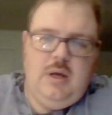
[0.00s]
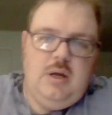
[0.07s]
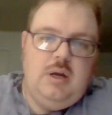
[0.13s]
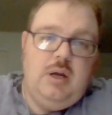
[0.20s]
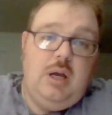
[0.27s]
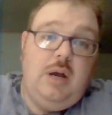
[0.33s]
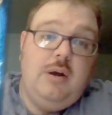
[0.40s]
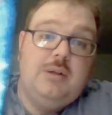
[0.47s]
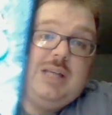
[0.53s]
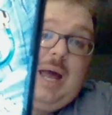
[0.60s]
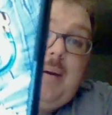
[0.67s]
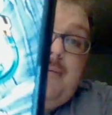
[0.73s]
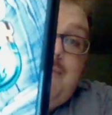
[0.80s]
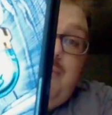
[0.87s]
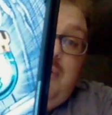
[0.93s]
Here's the
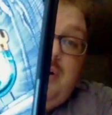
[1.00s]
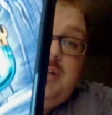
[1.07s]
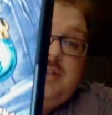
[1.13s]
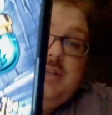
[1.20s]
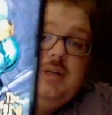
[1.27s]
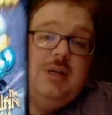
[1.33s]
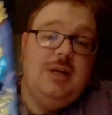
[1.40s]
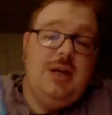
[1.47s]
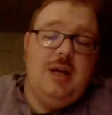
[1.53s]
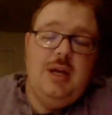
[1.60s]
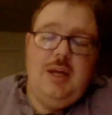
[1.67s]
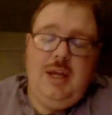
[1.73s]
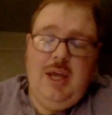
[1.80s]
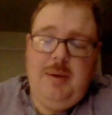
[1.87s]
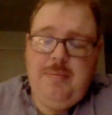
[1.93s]
cover for it.
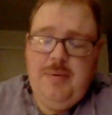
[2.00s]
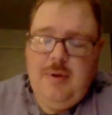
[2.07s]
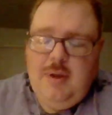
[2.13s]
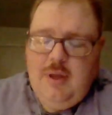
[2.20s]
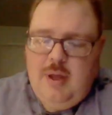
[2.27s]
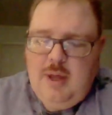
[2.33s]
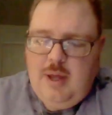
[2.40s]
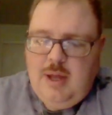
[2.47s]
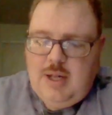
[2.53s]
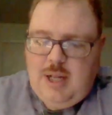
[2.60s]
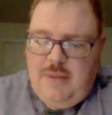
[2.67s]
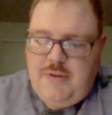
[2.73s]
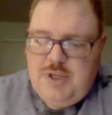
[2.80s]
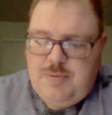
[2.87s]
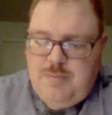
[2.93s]
Yep.
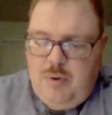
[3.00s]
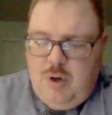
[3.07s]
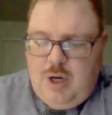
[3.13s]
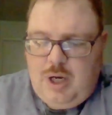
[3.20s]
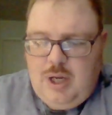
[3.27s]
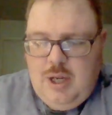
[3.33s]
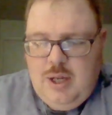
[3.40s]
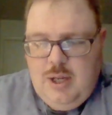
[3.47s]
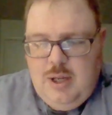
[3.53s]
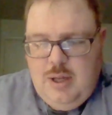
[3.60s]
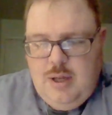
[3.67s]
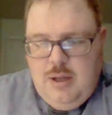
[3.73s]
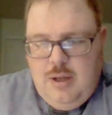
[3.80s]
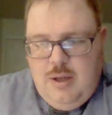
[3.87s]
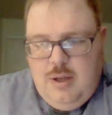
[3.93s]
Now this book,
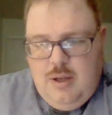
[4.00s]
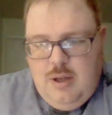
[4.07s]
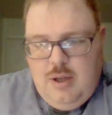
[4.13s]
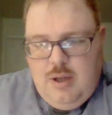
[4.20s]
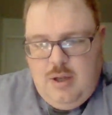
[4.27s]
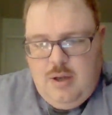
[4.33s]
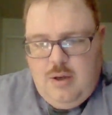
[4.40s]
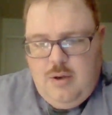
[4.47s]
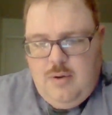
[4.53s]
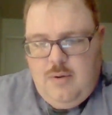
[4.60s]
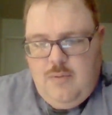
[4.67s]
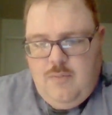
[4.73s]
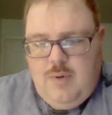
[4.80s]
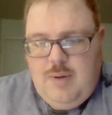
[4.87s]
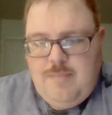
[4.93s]

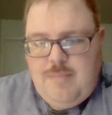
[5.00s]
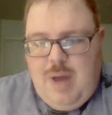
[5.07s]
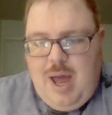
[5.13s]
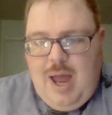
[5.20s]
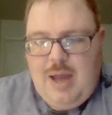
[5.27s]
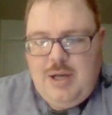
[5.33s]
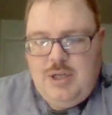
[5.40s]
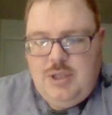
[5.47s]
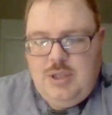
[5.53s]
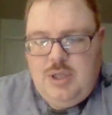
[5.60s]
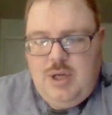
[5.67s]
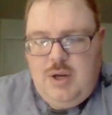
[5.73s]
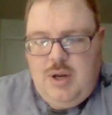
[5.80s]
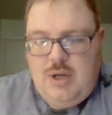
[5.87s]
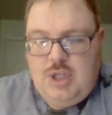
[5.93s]
written by
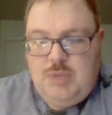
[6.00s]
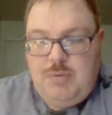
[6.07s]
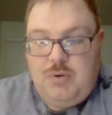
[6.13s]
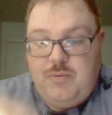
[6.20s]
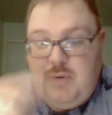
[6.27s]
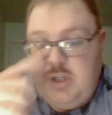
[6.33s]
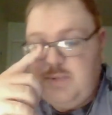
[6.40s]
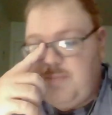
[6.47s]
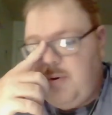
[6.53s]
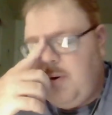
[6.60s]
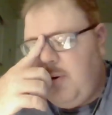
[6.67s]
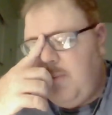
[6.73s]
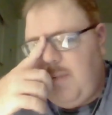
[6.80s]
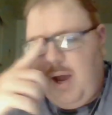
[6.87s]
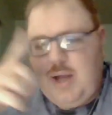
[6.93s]
uh,
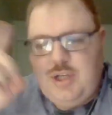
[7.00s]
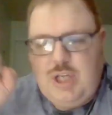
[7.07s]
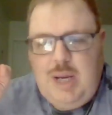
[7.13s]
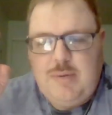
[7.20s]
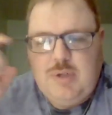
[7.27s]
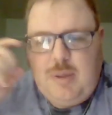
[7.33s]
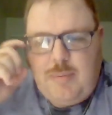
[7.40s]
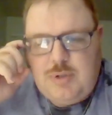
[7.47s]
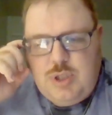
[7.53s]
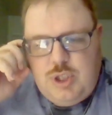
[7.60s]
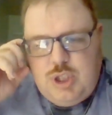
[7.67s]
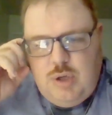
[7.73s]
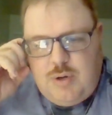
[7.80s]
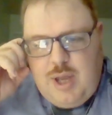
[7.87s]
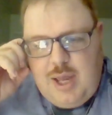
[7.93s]
written by James
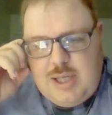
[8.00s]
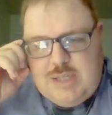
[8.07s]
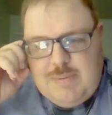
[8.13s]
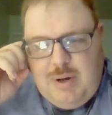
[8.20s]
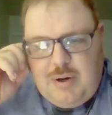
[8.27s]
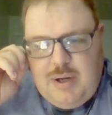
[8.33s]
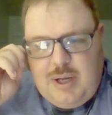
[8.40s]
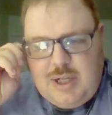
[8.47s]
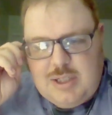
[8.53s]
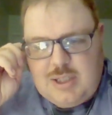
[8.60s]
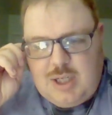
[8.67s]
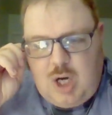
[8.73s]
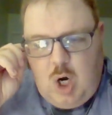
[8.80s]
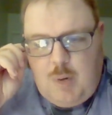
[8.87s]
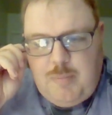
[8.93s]
Robinson, Joe Casey, Michael Higgins,
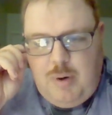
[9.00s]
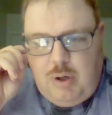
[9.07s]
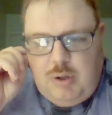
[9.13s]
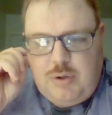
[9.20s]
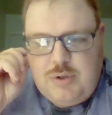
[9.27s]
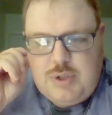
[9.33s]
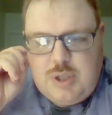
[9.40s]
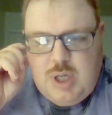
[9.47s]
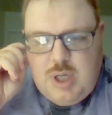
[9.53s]
and Karl Bollers.